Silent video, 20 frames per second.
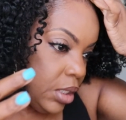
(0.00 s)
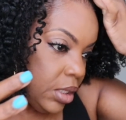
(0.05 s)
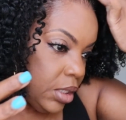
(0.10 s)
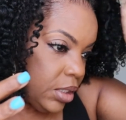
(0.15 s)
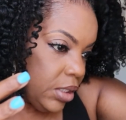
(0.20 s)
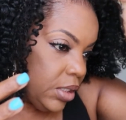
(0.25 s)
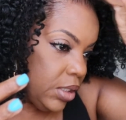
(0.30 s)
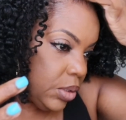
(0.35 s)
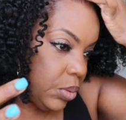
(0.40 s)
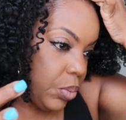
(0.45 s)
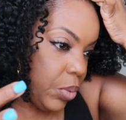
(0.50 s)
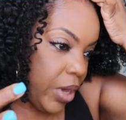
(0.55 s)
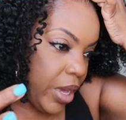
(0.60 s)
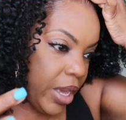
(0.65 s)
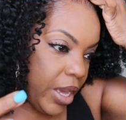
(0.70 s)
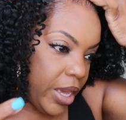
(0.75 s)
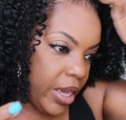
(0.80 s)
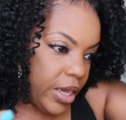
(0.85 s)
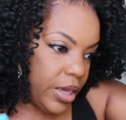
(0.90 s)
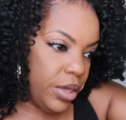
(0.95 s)

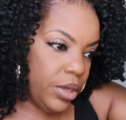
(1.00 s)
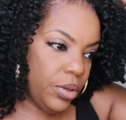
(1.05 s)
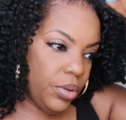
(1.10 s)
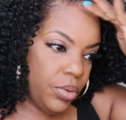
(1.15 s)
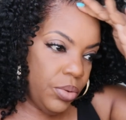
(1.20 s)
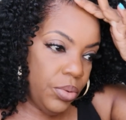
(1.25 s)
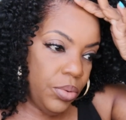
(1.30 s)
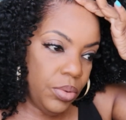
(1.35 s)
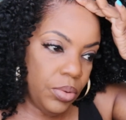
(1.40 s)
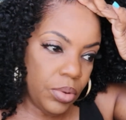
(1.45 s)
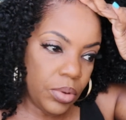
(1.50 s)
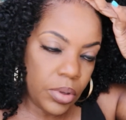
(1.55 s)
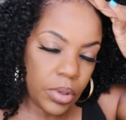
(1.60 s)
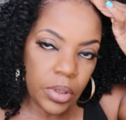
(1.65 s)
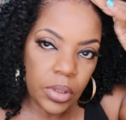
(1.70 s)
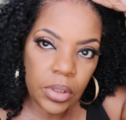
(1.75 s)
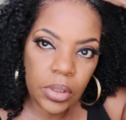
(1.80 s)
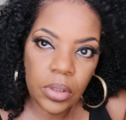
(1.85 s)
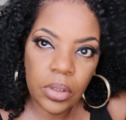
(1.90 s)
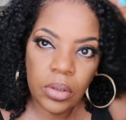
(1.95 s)
Swag goo.
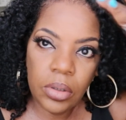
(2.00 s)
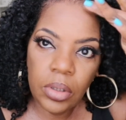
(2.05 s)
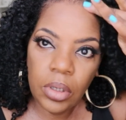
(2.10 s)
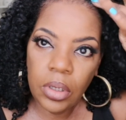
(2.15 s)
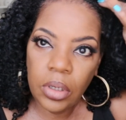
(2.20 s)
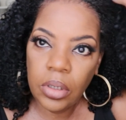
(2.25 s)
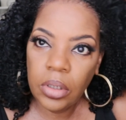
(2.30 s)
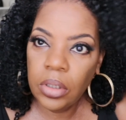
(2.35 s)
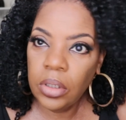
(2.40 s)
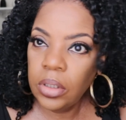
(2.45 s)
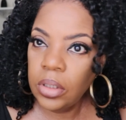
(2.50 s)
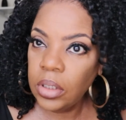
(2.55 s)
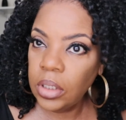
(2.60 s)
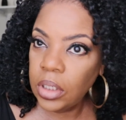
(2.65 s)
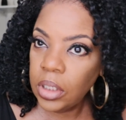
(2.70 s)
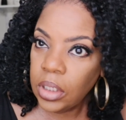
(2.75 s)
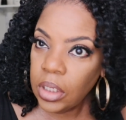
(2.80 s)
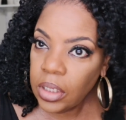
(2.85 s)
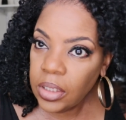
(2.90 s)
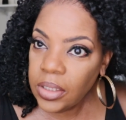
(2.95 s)
So y'all can,
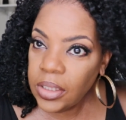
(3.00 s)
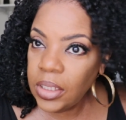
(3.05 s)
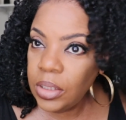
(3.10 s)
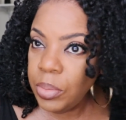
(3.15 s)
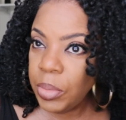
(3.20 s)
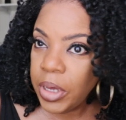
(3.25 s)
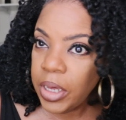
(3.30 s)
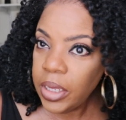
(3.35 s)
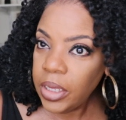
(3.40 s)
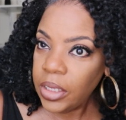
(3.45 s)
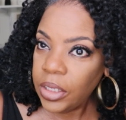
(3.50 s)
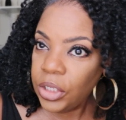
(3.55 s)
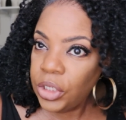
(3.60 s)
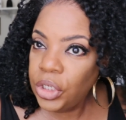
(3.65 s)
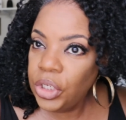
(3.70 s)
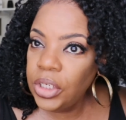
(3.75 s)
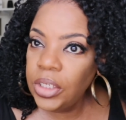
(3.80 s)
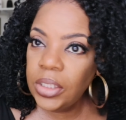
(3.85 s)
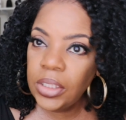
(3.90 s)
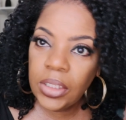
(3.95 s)
can y'all see my
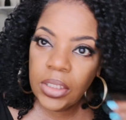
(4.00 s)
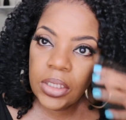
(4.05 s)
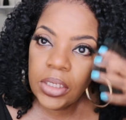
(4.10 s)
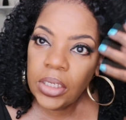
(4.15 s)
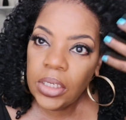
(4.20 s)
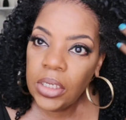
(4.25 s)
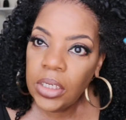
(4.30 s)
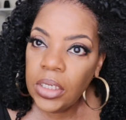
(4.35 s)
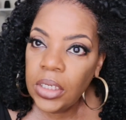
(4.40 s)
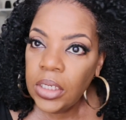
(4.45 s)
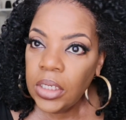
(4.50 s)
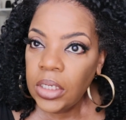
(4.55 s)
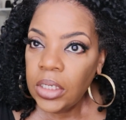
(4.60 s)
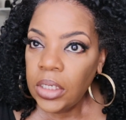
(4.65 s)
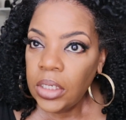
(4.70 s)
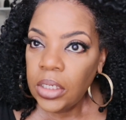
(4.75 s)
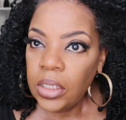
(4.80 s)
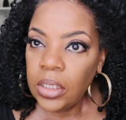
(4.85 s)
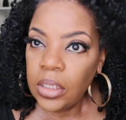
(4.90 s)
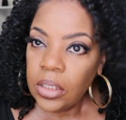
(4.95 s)
edges?
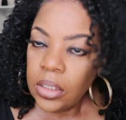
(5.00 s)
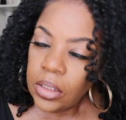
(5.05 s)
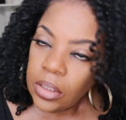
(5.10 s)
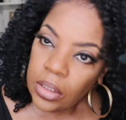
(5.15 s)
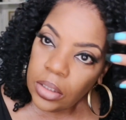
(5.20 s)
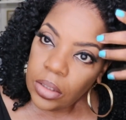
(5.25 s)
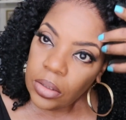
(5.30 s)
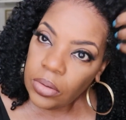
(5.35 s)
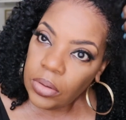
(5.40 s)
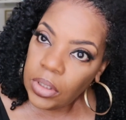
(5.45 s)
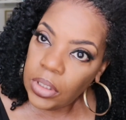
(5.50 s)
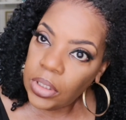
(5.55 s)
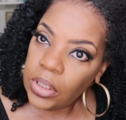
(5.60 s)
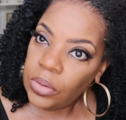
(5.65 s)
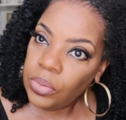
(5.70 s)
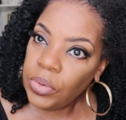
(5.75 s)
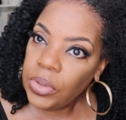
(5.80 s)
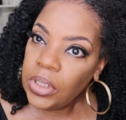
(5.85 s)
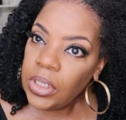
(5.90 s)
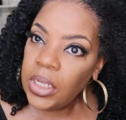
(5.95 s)
So
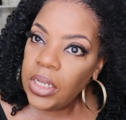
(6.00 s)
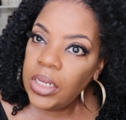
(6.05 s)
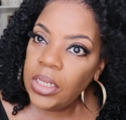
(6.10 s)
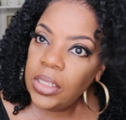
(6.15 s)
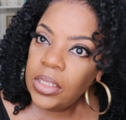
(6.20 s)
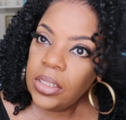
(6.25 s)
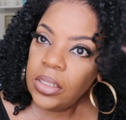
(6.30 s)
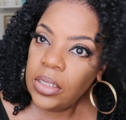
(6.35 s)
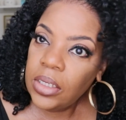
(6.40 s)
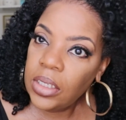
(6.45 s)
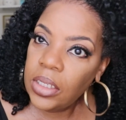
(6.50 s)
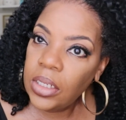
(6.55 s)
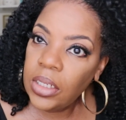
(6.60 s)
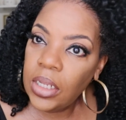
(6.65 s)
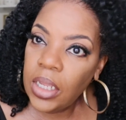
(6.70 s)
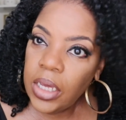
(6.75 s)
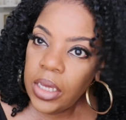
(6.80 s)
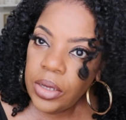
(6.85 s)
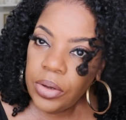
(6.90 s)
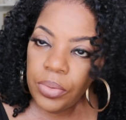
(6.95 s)
that's what that is looking
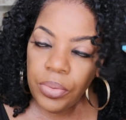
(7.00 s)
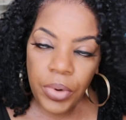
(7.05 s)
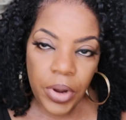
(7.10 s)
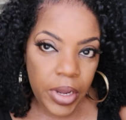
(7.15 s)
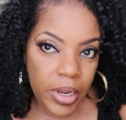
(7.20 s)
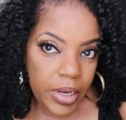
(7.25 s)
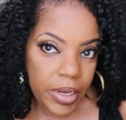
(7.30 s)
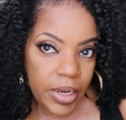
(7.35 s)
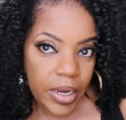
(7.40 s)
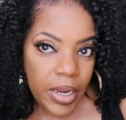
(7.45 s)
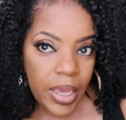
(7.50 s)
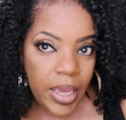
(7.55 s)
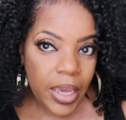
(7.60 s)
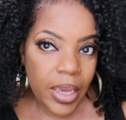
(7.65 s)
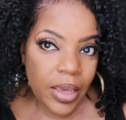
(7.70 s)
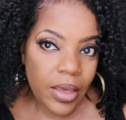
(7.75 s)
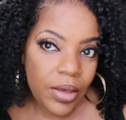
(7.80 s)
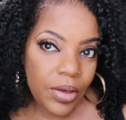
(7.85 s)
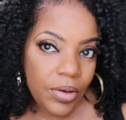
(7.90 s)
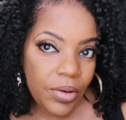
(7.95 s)
like right
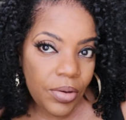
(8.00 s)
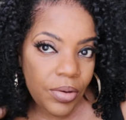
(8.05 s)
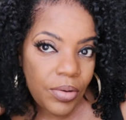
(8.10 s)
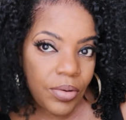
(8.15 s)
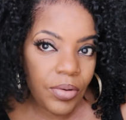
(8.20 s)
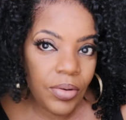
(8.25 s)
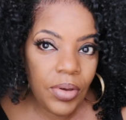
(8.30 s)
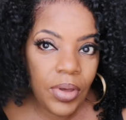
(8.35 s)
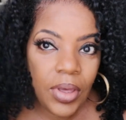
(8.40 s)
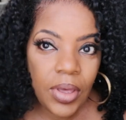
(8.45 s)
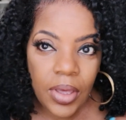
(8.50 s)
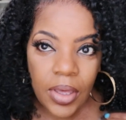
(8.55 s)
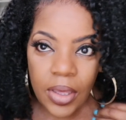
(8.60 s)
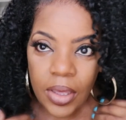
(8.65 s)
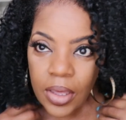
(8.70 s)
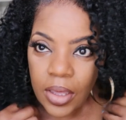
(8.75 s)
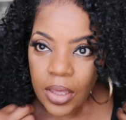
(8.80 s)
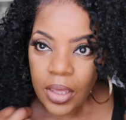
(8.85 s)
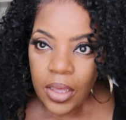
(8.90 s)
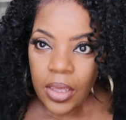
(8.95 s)
now.
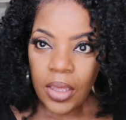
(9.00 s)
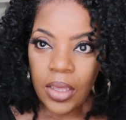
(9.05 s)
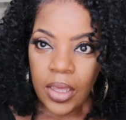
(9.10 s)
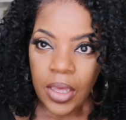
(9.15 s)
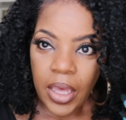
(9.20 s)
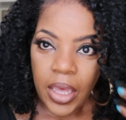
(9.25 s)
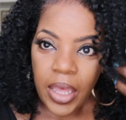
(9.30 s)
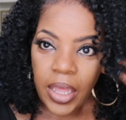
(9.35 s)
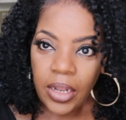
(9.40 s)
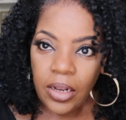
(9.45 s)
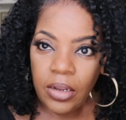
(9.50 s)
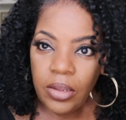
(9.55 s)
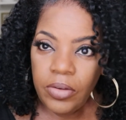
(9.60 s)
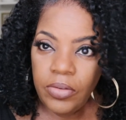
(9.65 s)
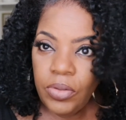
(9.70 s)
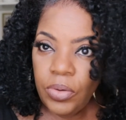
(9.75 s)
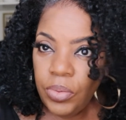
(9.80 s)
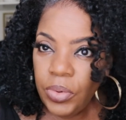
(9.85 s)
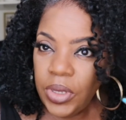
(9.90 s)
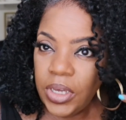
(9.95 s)
I
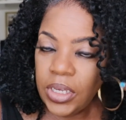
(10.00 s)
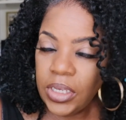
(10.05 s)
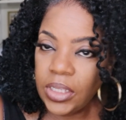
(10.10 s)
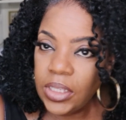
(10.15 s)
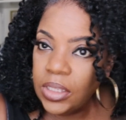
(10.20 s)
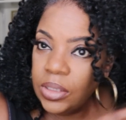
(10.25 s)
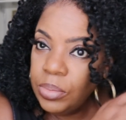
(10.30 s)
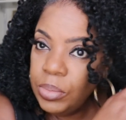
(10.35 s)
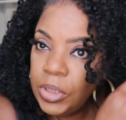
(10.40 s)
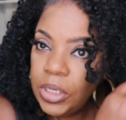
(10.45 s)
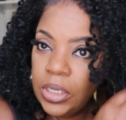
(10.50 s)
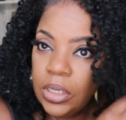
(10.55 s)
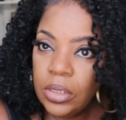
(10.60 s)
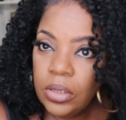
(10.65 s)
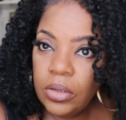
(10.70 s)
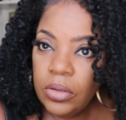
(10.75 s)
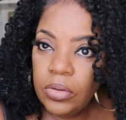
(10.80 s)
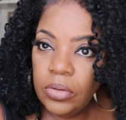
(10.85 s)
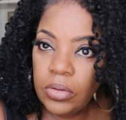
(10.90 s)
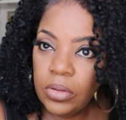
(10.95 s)
love the way it
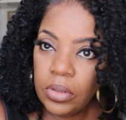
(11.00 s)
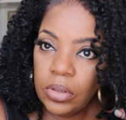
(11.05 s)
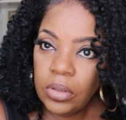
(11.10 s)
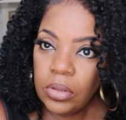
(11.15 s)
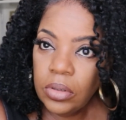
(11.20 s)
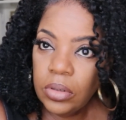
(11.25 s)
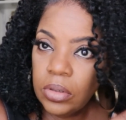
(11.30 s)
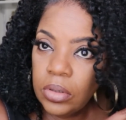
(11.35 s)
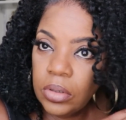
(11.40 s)
smells.